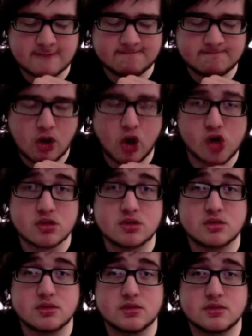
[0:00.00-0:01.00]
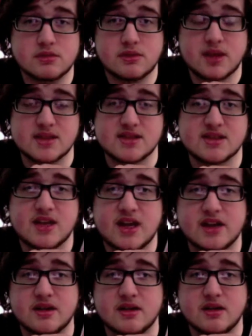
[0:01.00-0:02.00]
Laurel Lance
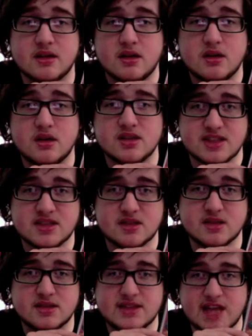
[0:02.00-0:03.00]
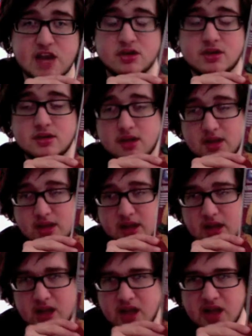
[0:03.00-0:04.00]
and her sister Sarah,
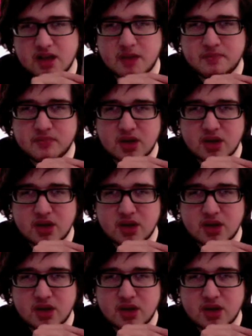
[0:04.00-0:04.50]
and